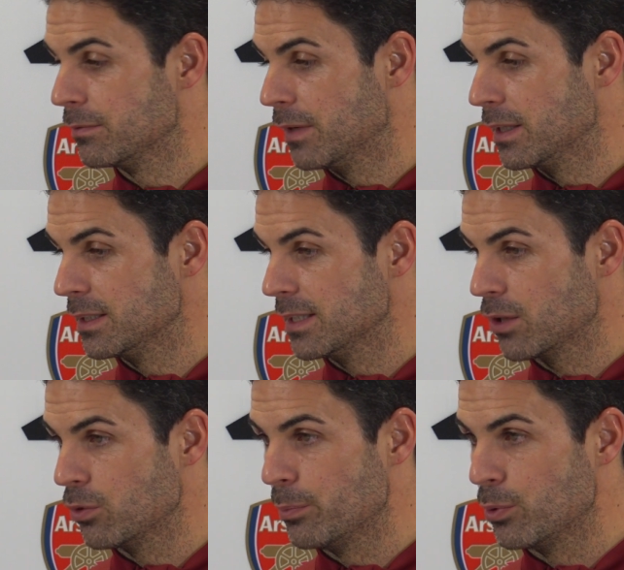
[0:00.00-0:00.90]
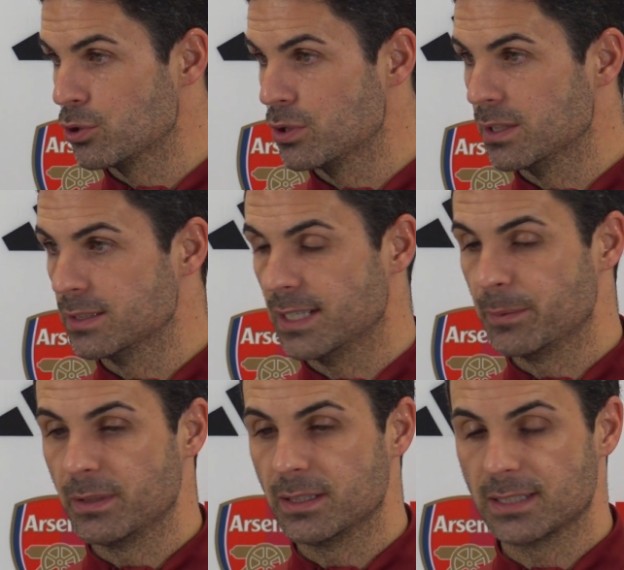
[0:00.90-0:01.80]
finding that composure and
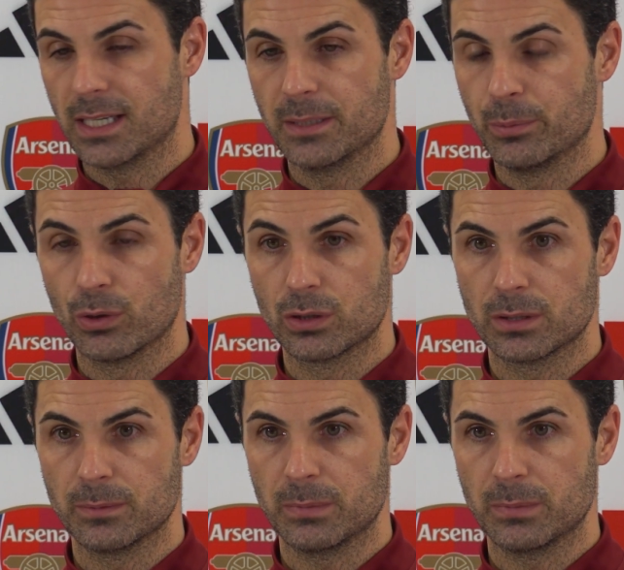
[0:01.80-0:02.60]
timing inside the box.